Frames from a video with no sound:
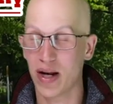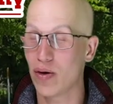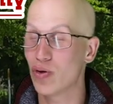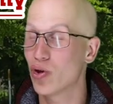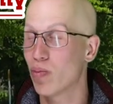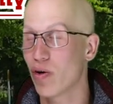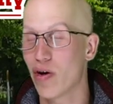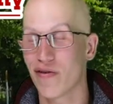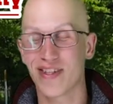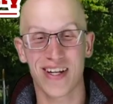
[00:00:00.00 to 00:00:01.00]
But I was super
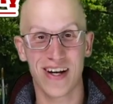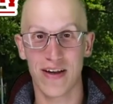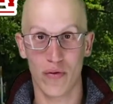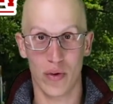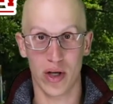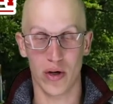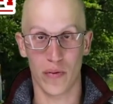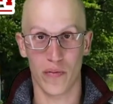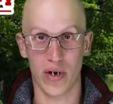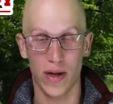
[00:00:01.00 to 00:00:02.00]
nervous, I didn't even want to
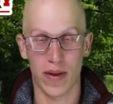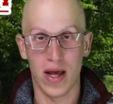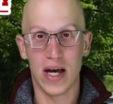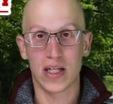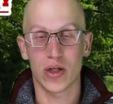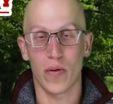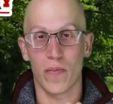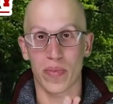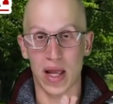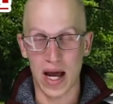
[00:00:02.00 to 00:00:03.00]
go, right?
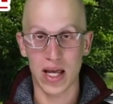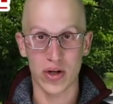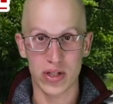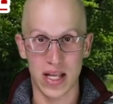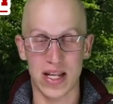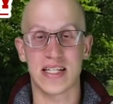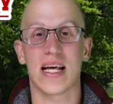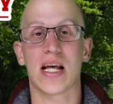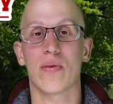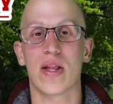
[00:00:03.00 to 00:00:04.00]
So I understand
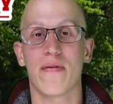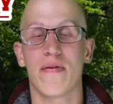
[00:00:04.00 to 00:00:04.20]
exactly